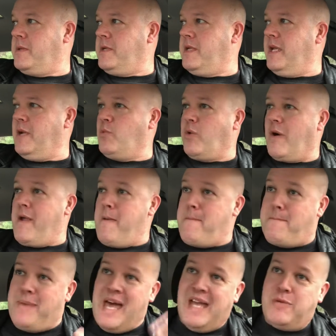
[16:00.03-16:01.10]
were in
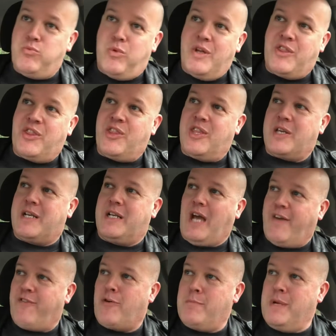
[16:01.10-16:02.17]
bed with the
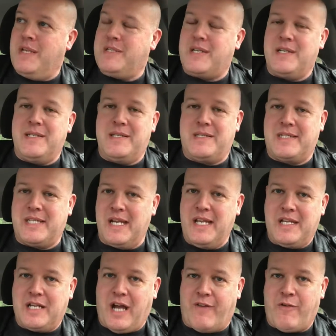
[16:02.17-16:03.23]
government and
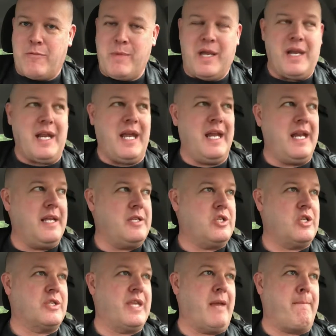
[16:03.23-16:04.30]
city government, and
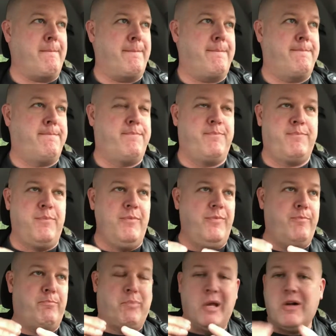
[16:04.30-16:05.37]
they
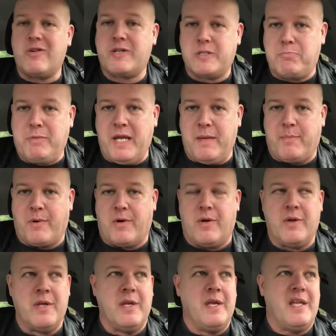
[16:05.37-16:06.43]
bilked
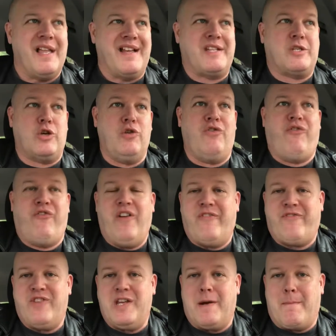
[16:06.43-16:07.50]
people. Like
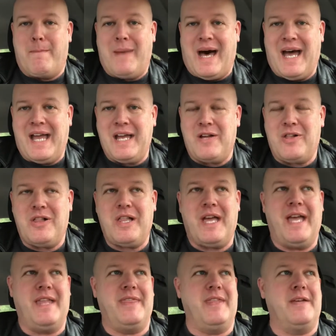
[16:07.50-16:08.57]
$2.50 a mile,
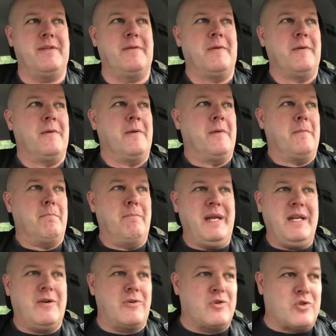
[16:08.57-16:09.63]
and the
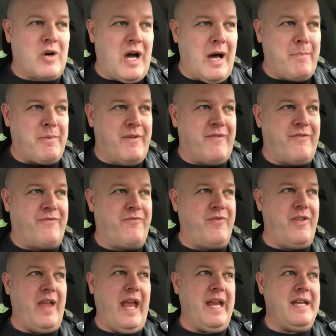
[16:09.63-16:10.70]
meter drop of
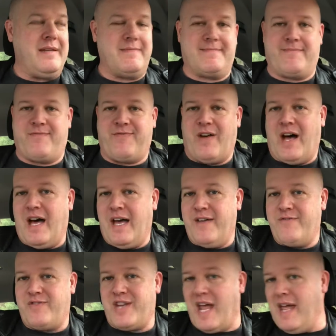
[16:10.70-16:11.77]
$8,
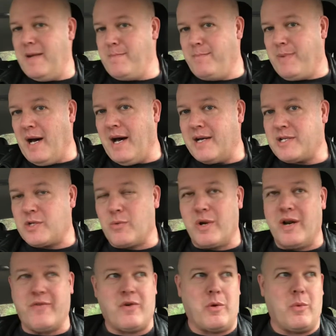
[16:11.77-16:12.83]
$5, $10 or
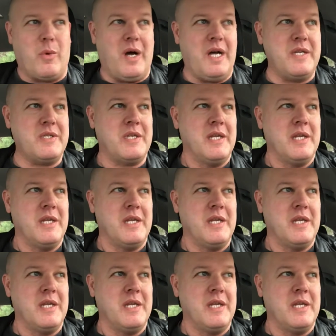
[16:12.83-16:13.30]
whatever it was.